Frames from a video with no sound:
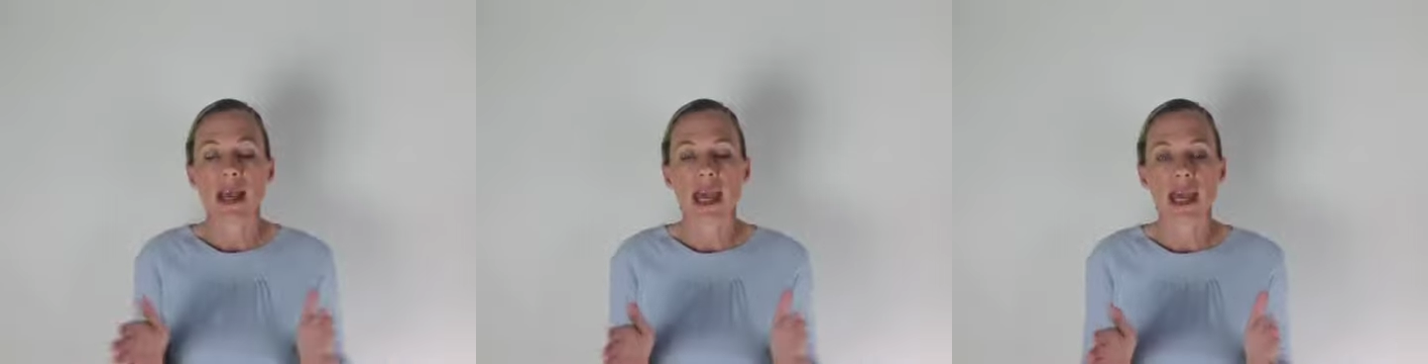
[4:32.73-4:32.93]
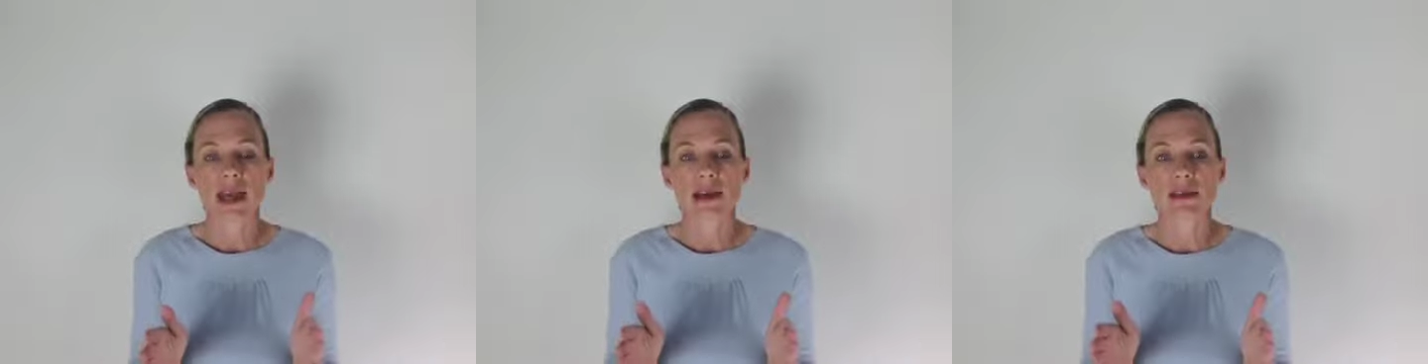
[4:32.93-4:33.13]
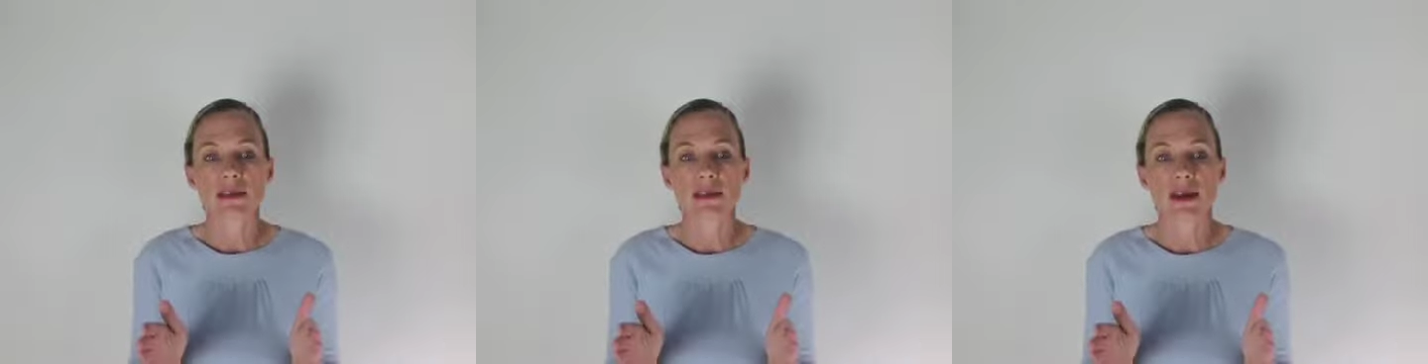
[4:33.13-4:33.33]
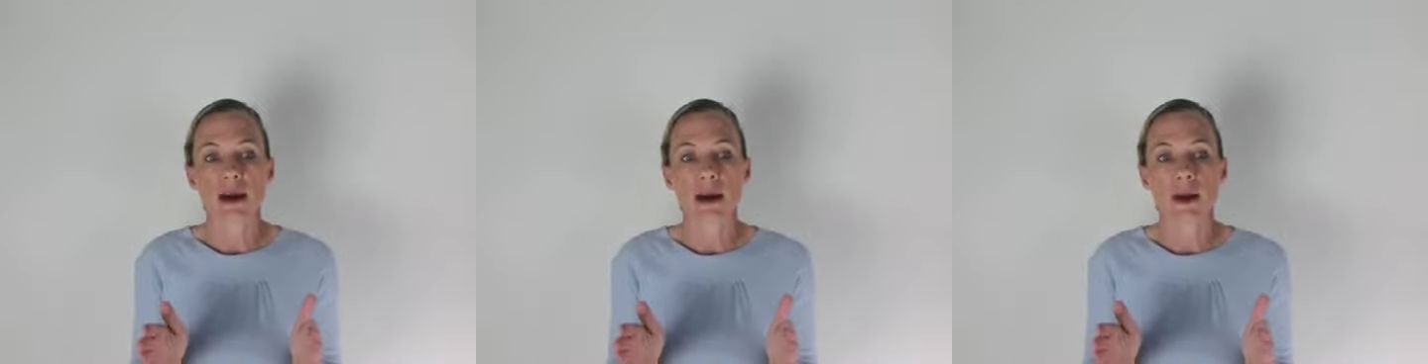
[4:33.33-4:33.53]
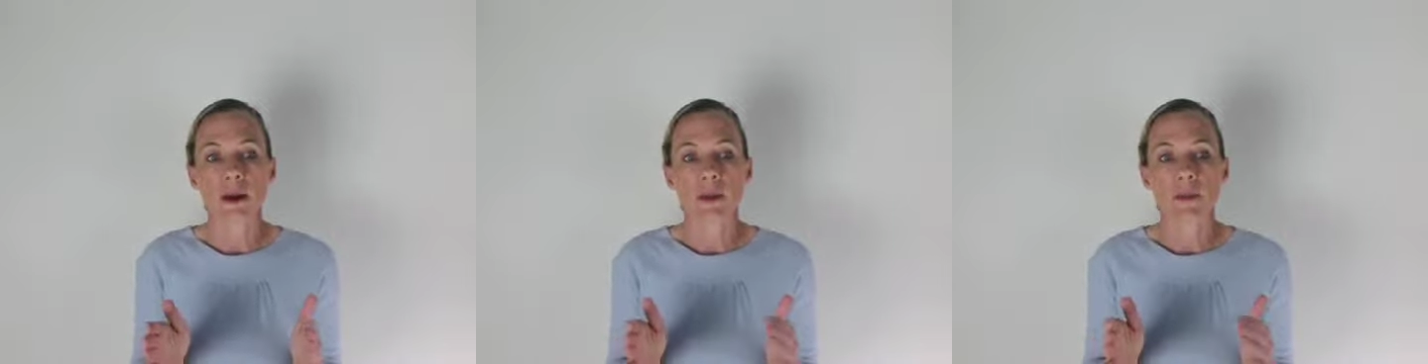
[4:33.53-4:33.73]
and
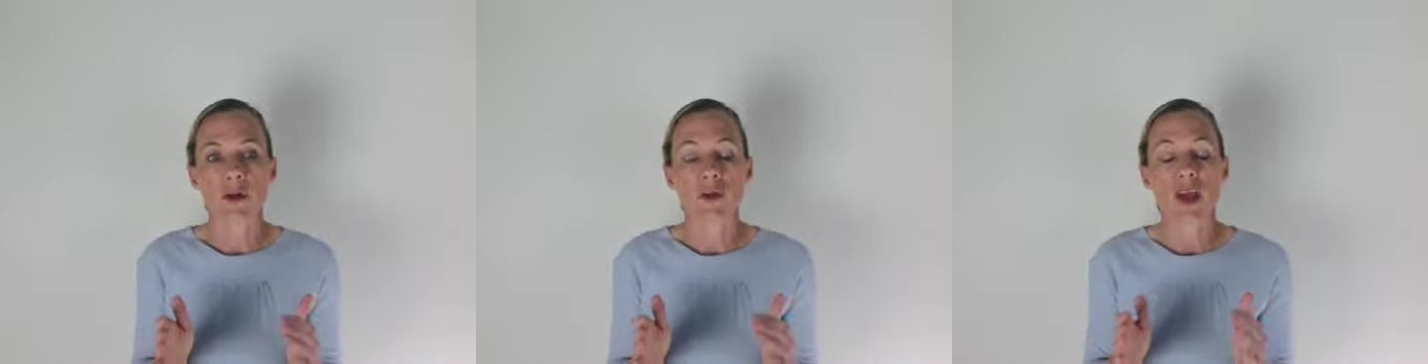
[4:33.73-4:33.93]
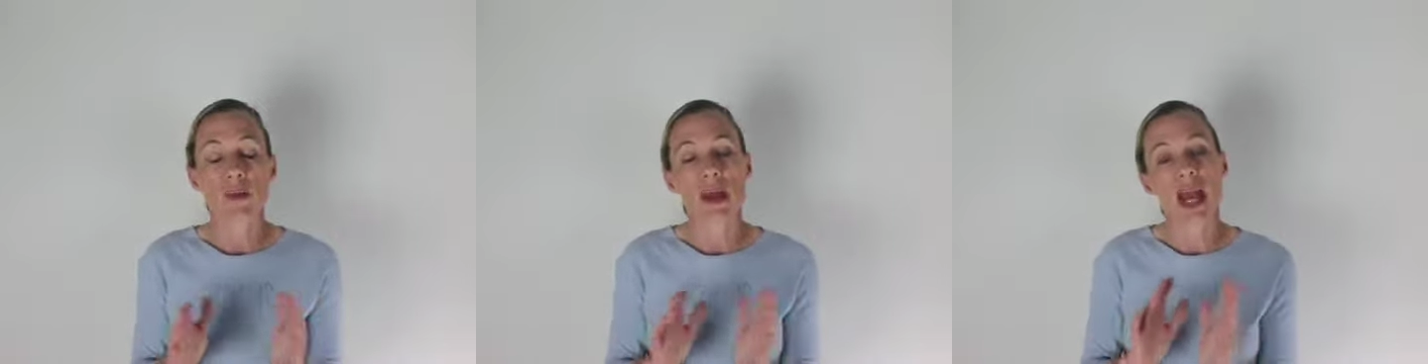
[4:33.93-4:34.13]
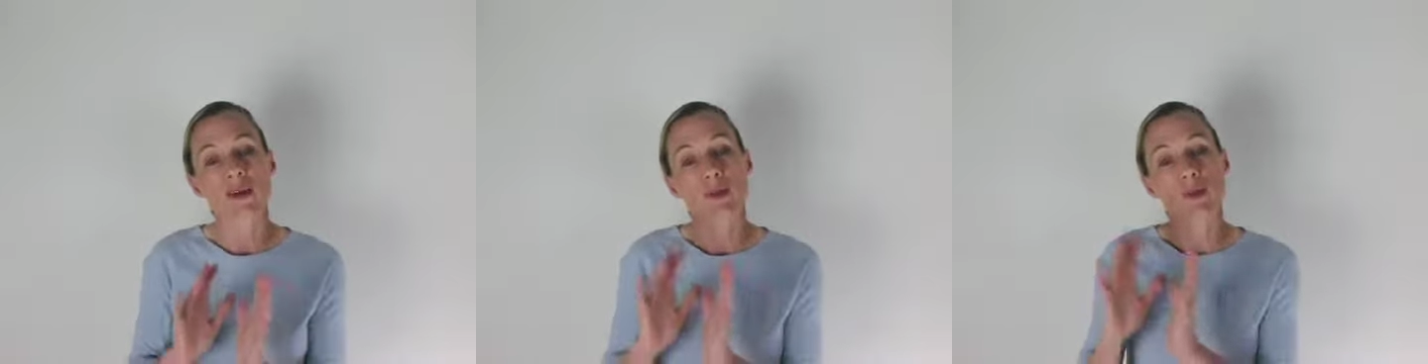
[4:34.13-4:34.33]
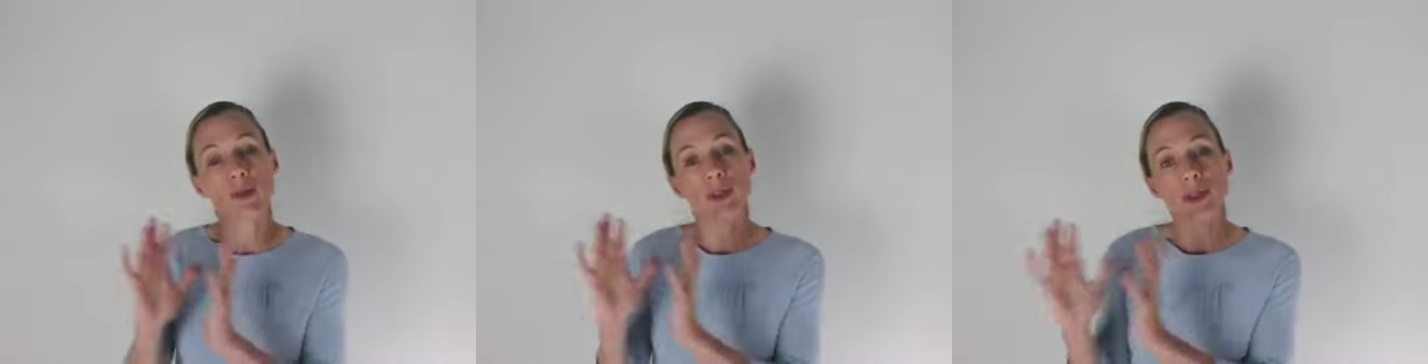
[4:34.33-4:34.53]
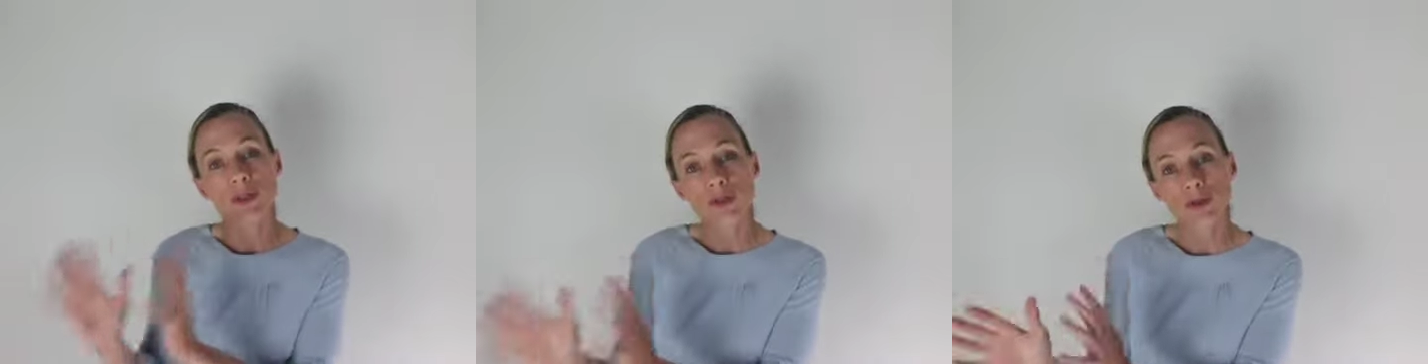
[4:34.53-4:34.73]
or they may have a
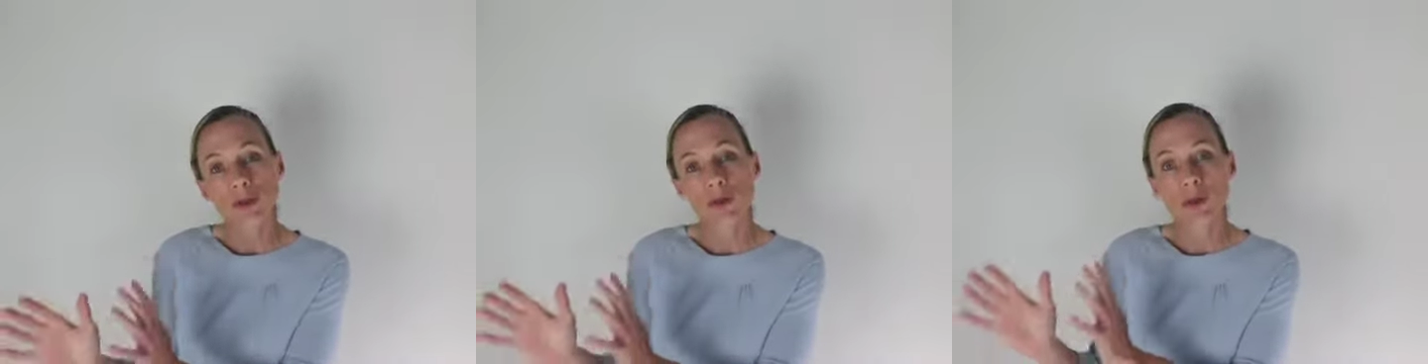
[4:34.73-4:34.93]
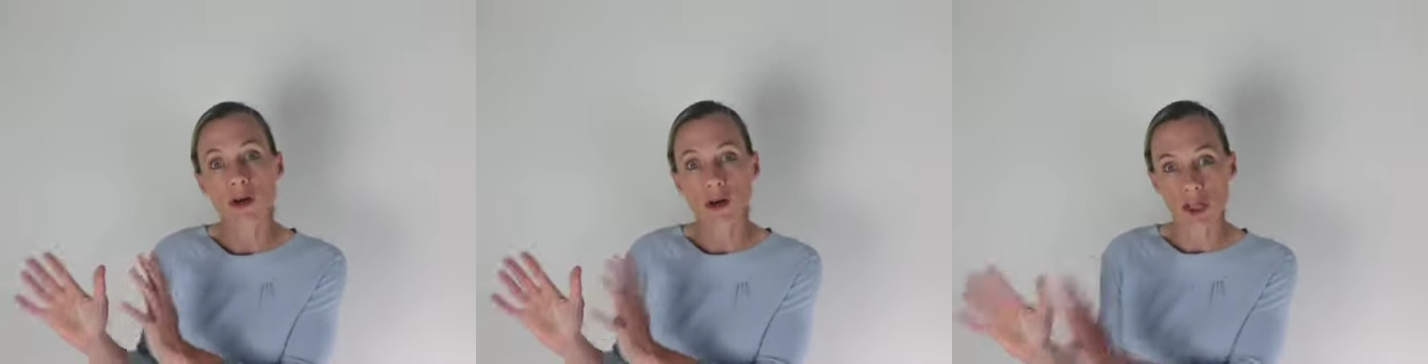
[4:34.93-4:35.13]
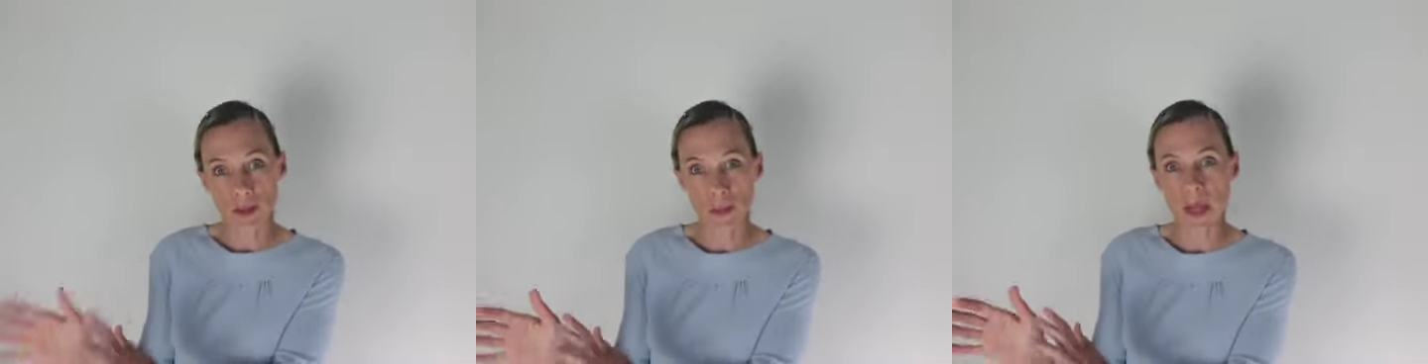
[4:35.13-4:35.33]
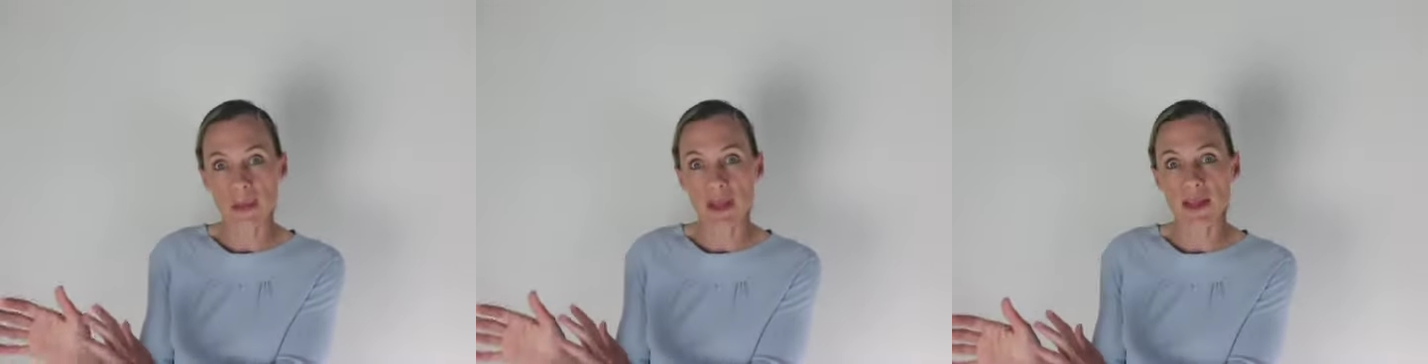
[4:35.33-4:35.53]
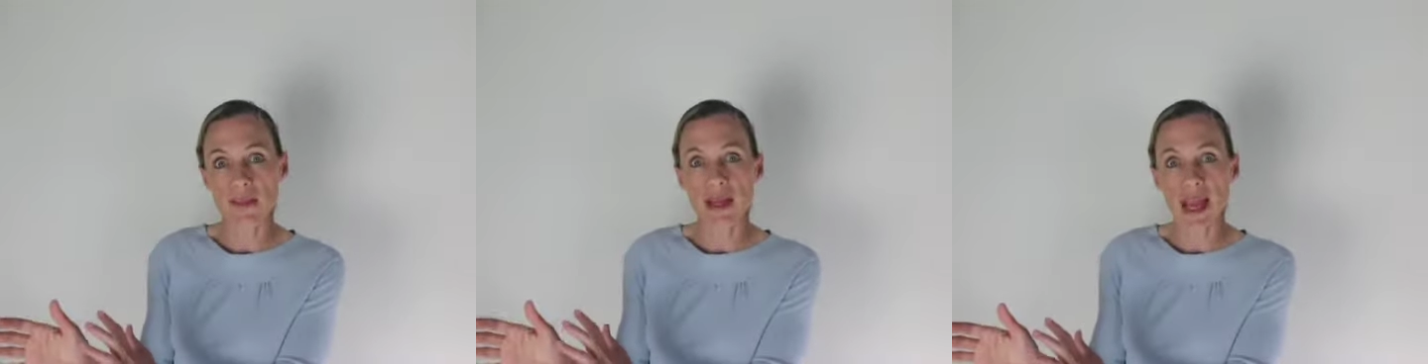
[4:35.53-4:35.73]
balloon, a large
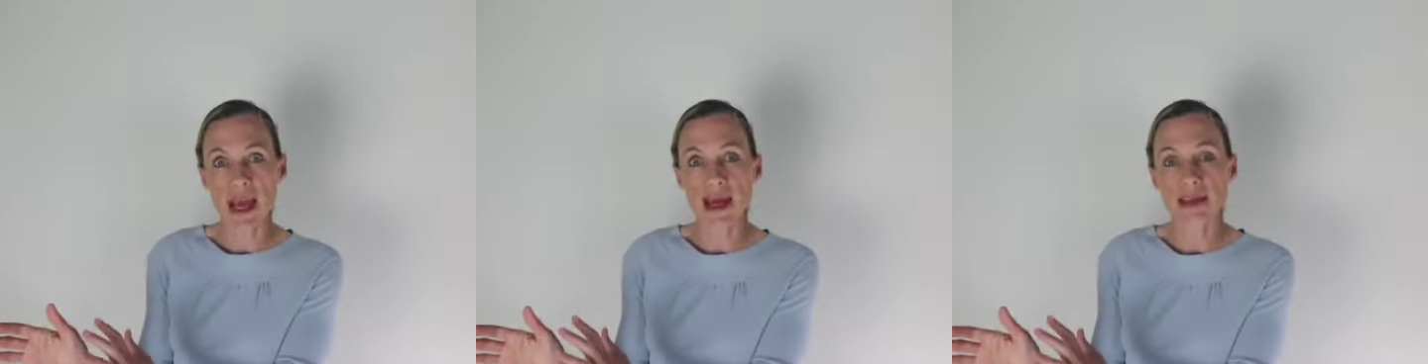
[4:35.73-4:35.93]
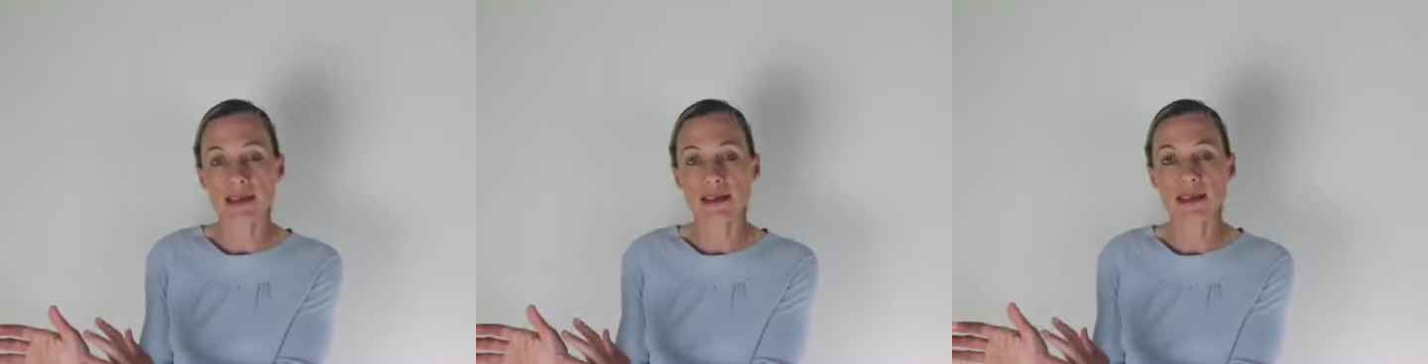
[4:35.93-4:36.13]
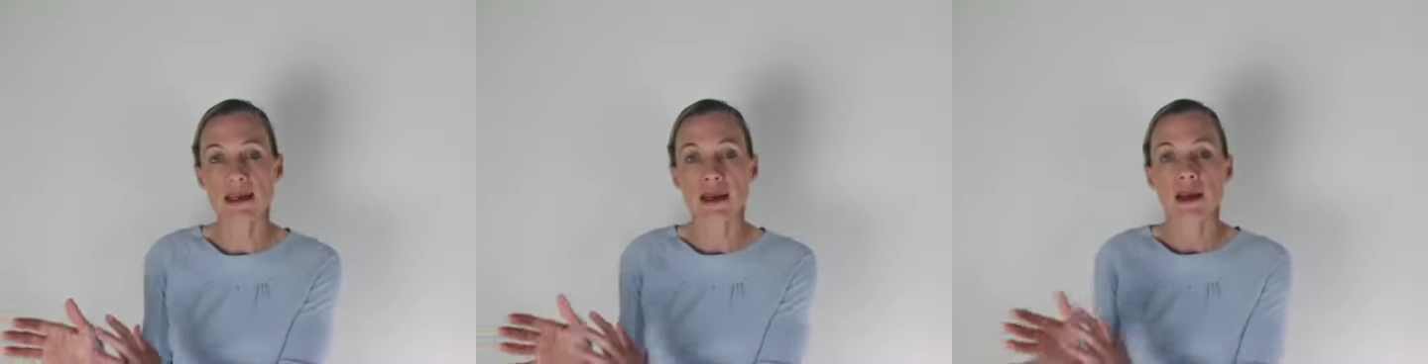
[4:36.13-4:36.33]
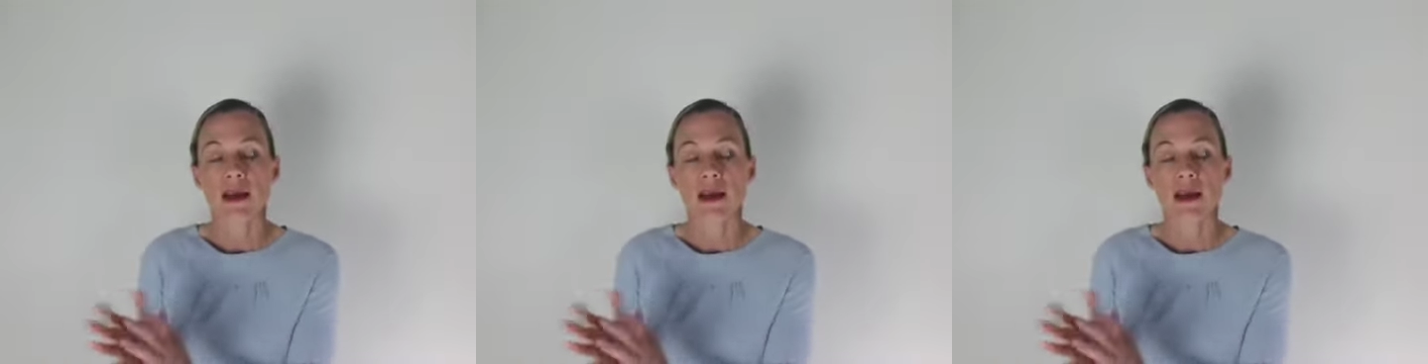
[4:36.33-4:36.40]
payment at the end.